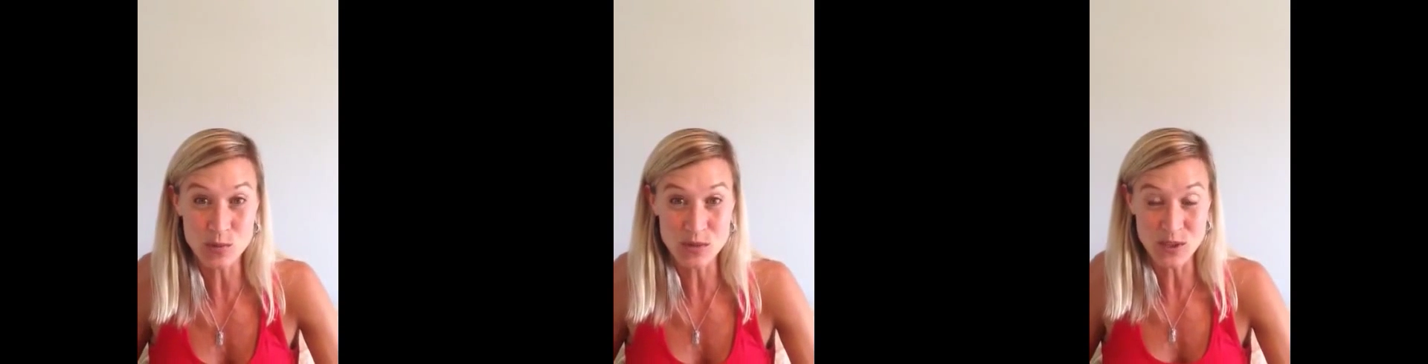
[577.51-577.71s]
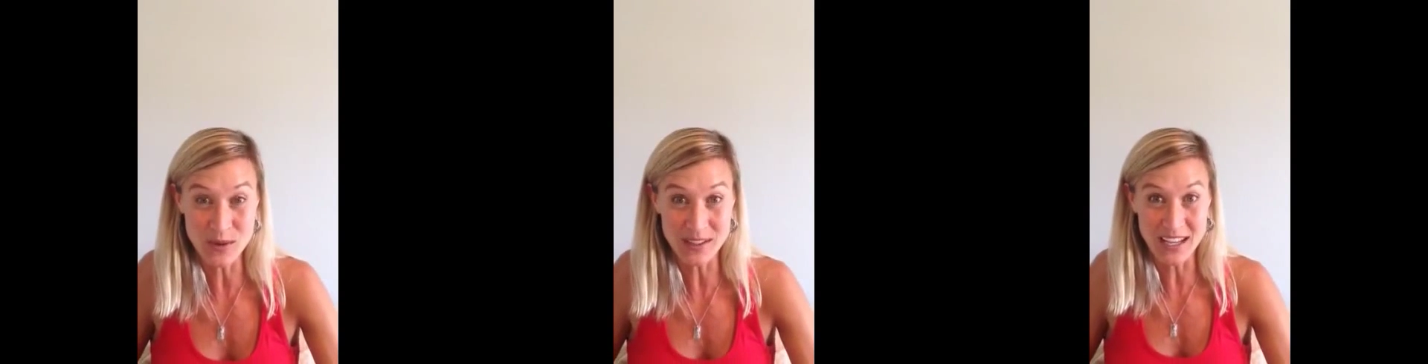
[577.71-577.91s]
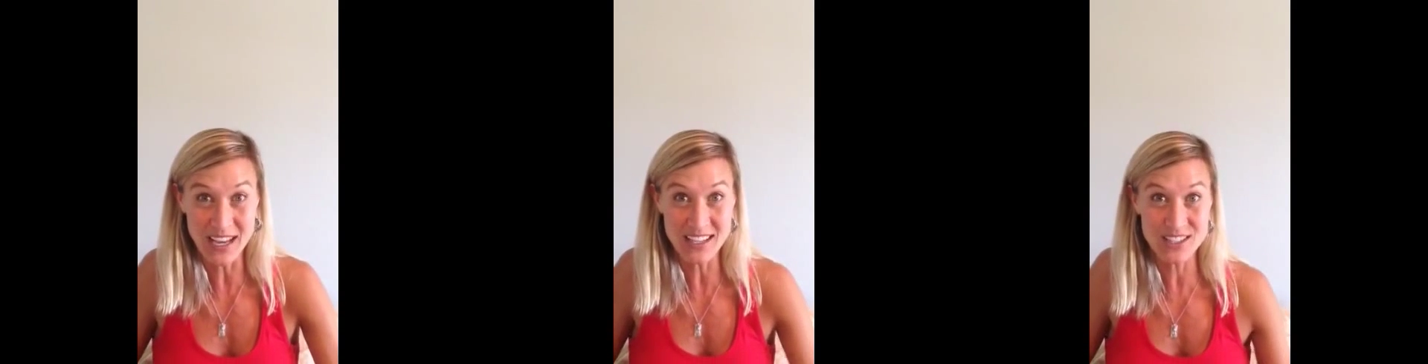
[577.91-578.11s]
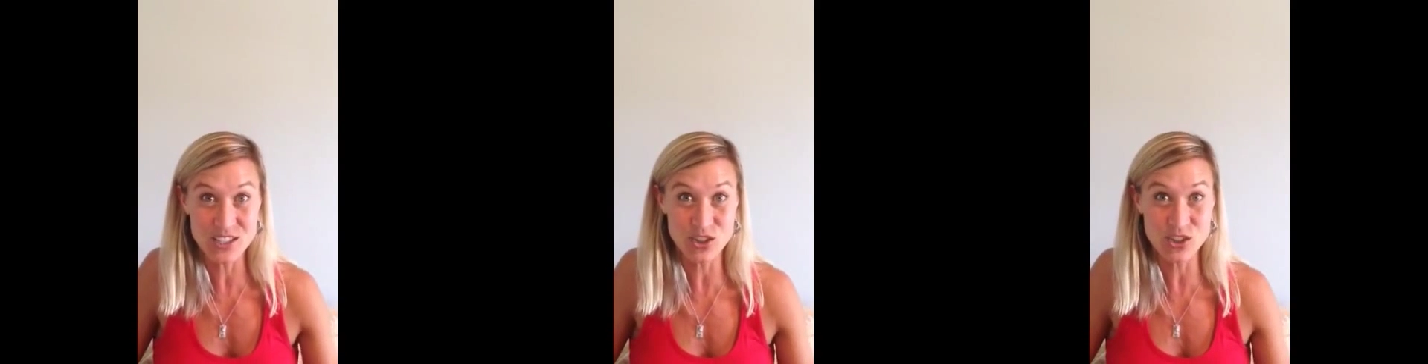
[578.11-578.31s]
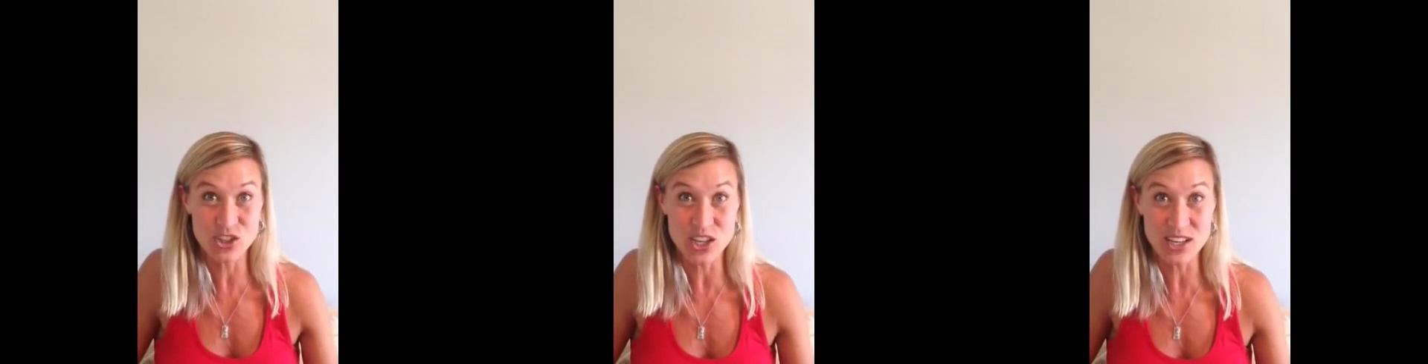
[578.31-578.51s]
So in case
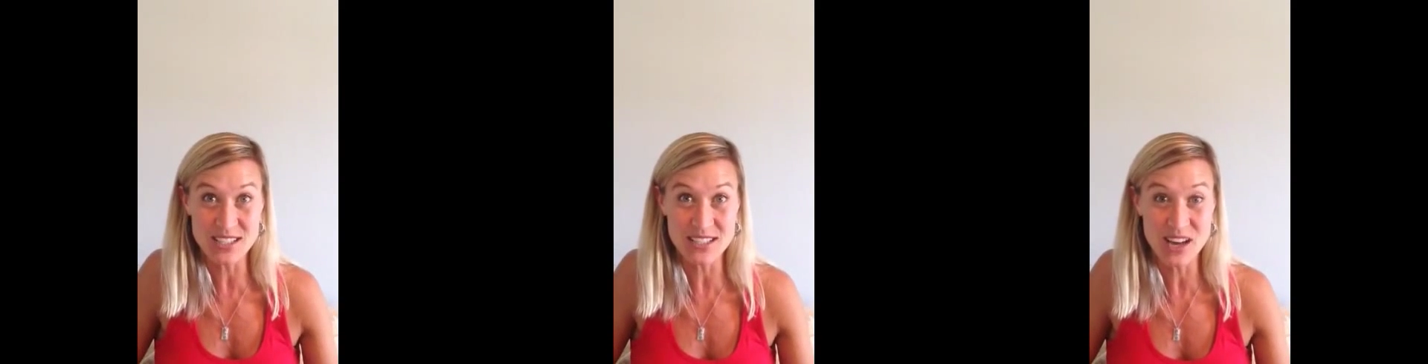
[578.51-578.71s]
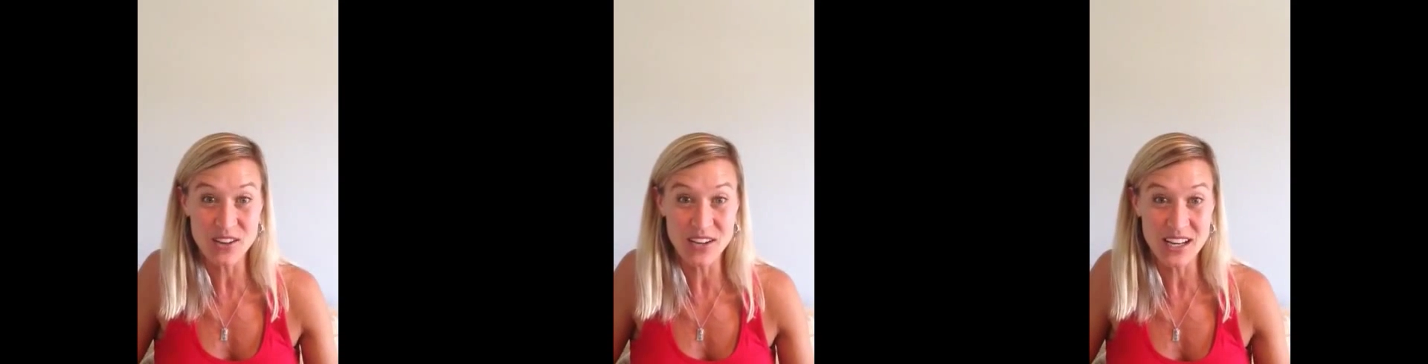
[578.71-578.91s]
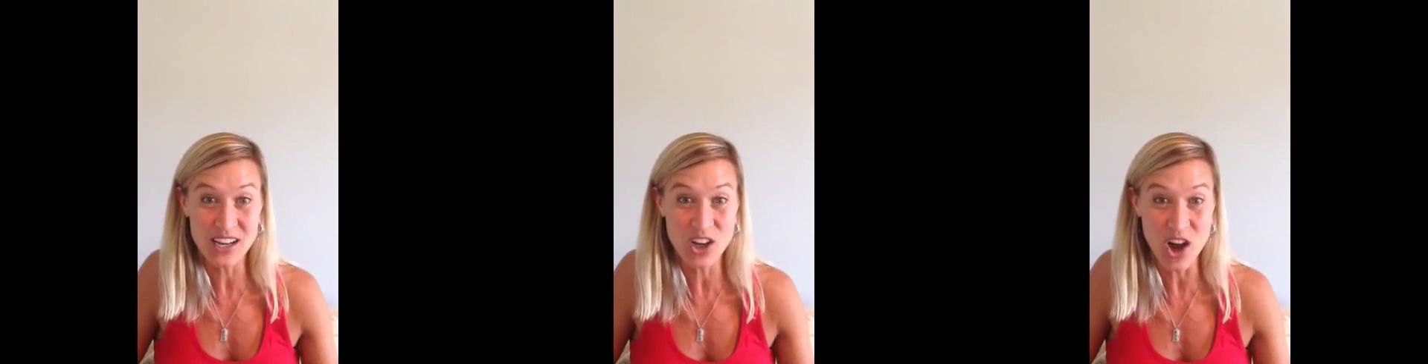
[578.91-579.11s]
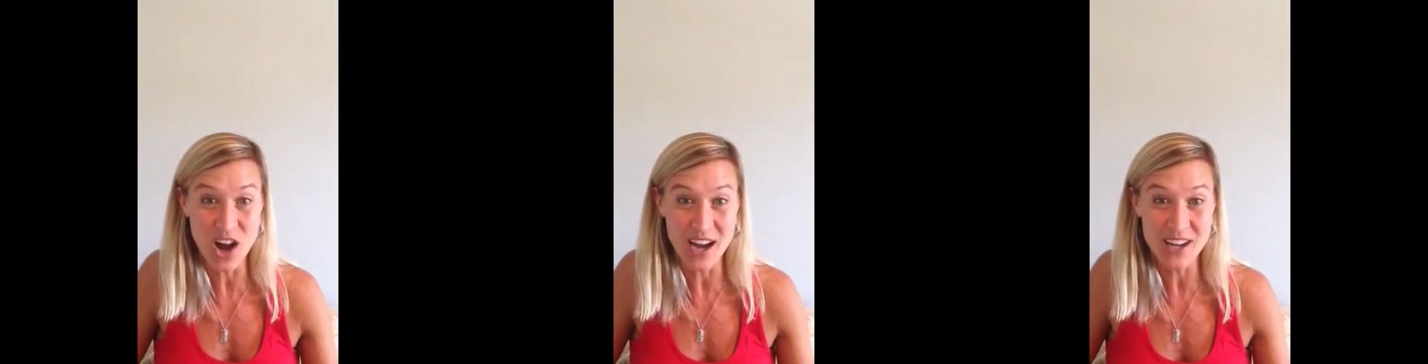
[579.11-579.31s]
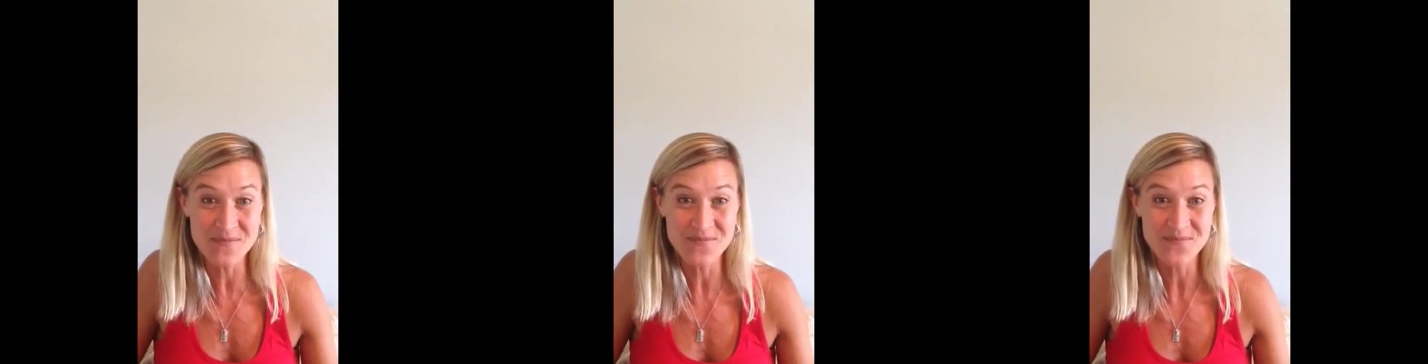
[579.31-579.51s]
you're just now getting
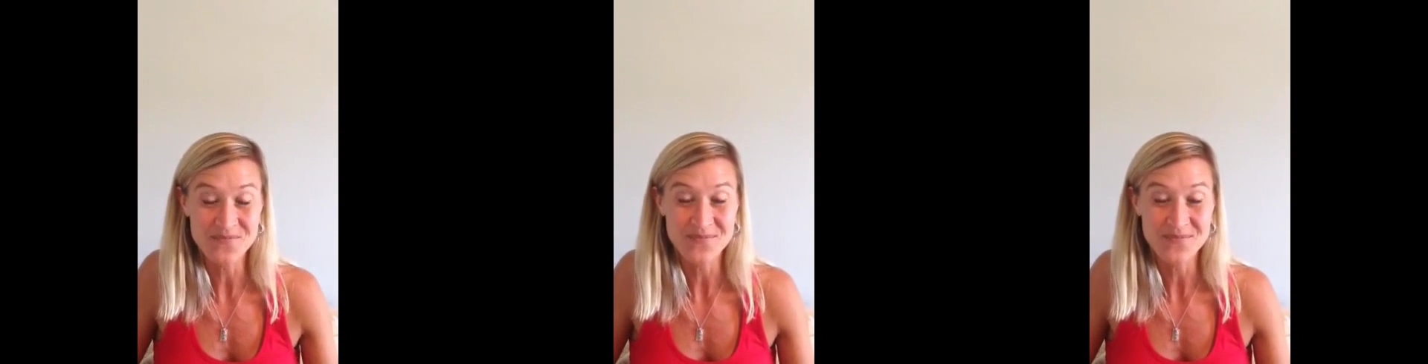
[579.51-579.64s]
on,